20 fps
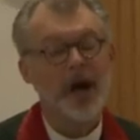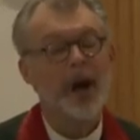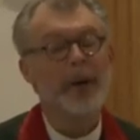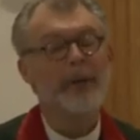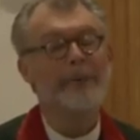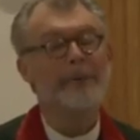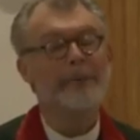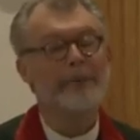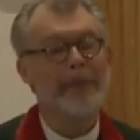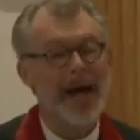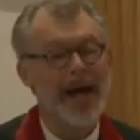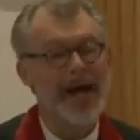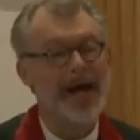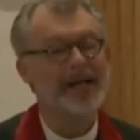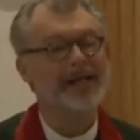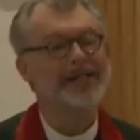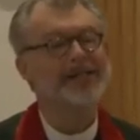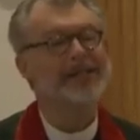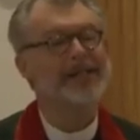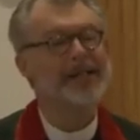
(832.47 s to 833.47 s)
come
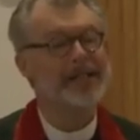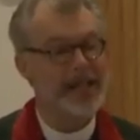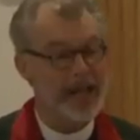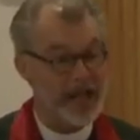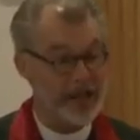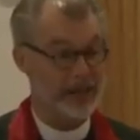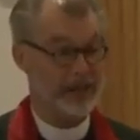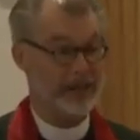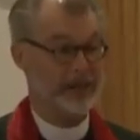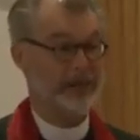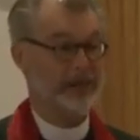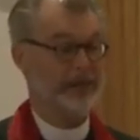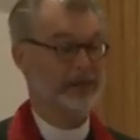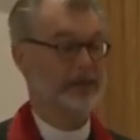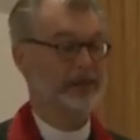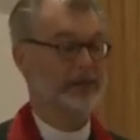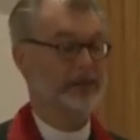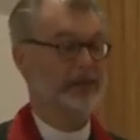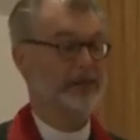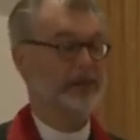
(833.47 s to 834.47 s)
back together
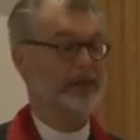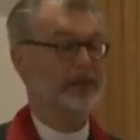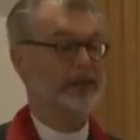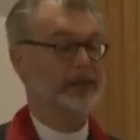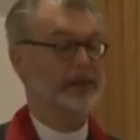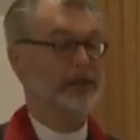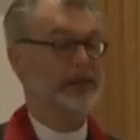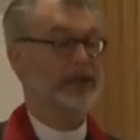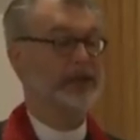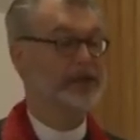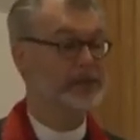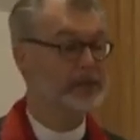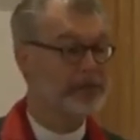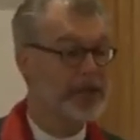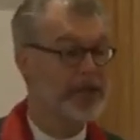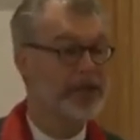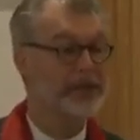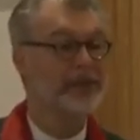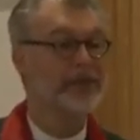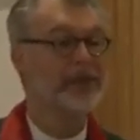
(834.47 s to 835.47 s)
as
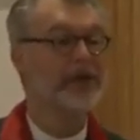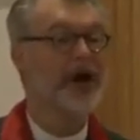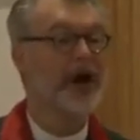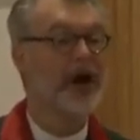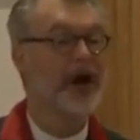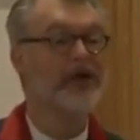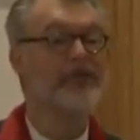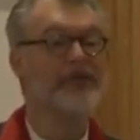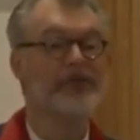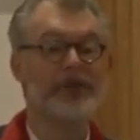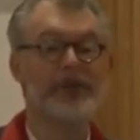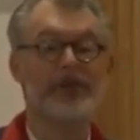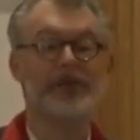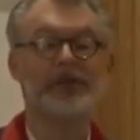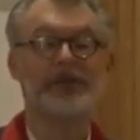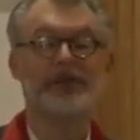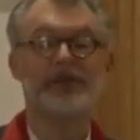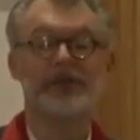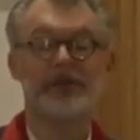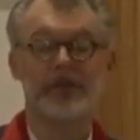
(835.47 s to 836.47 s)
people of
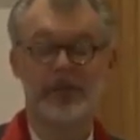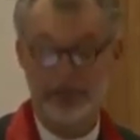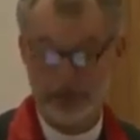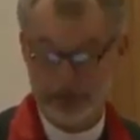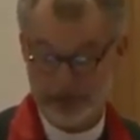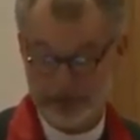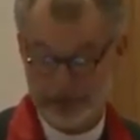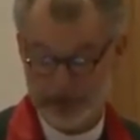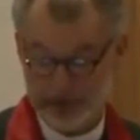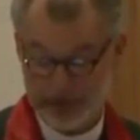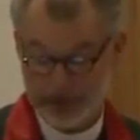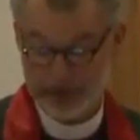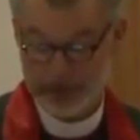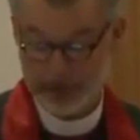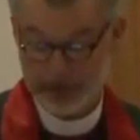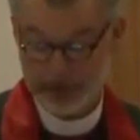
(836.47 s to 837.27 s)
this community.